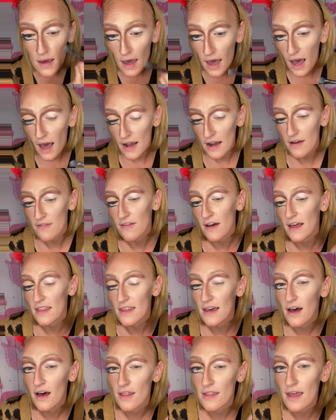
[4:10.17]
And I find
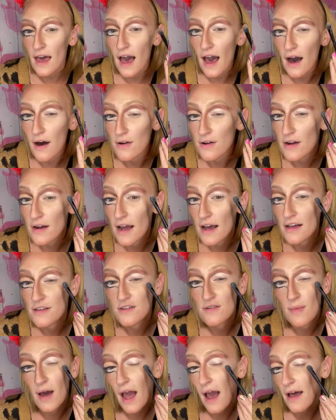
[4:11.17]
that on the outer edge
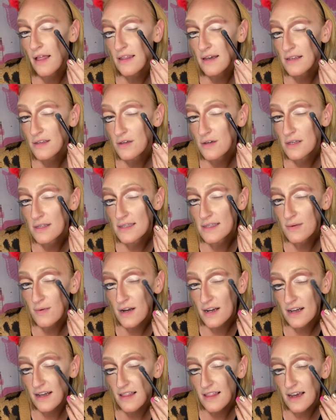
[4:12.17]
of my eyelid, you can see where I
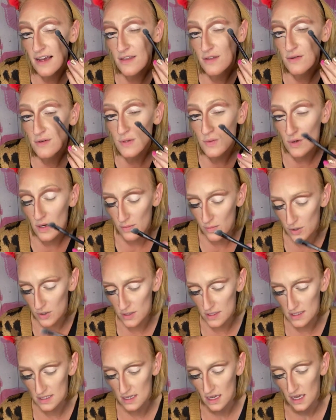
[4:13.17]
get like those
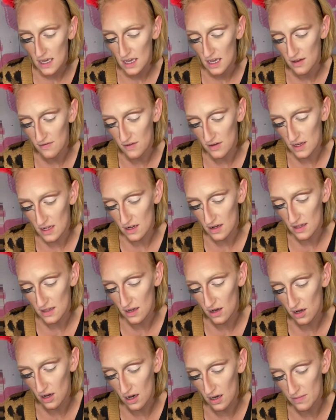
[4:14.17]
ripples. If you get it on the
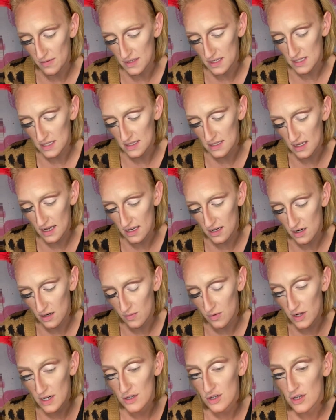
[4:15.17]
opposite side of your
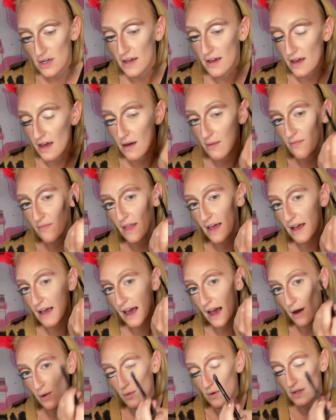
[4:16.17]
brush and come like
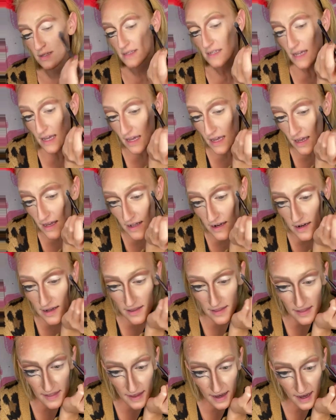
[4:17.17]
outwards in,
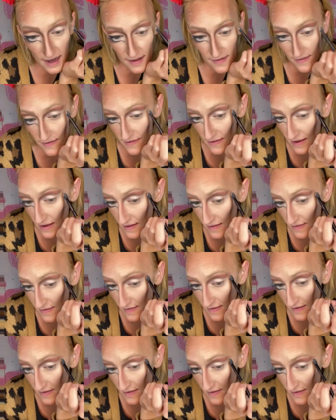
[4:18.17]
that tends